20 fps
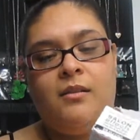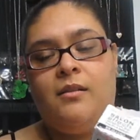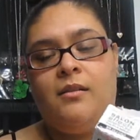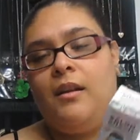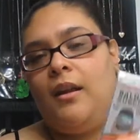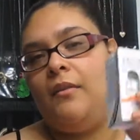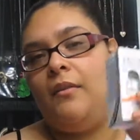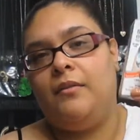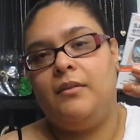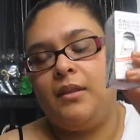
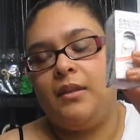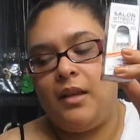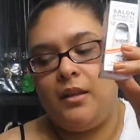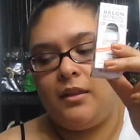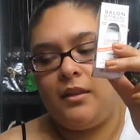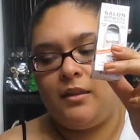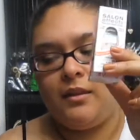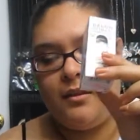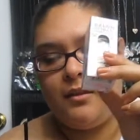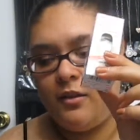No,
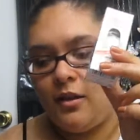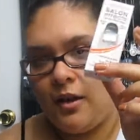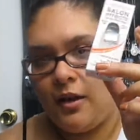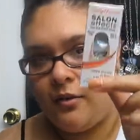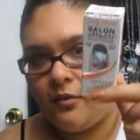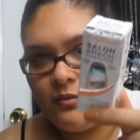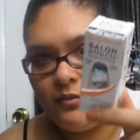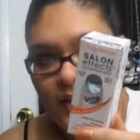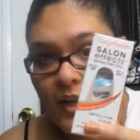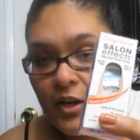not
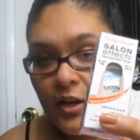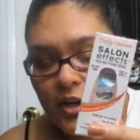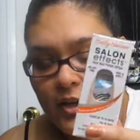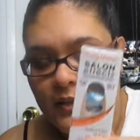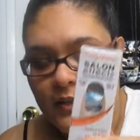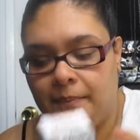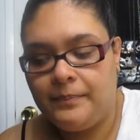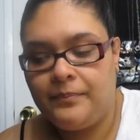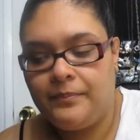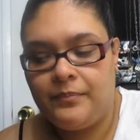
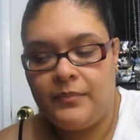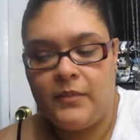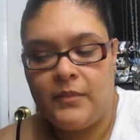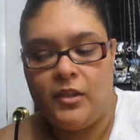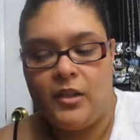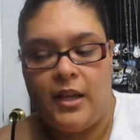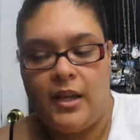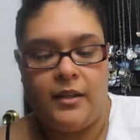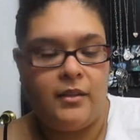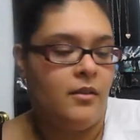good. I
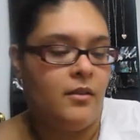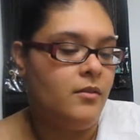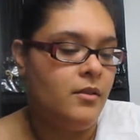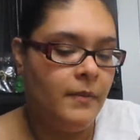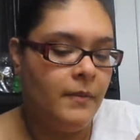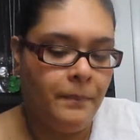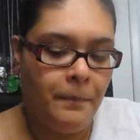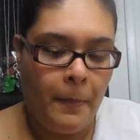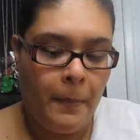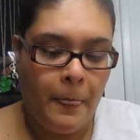don't like those.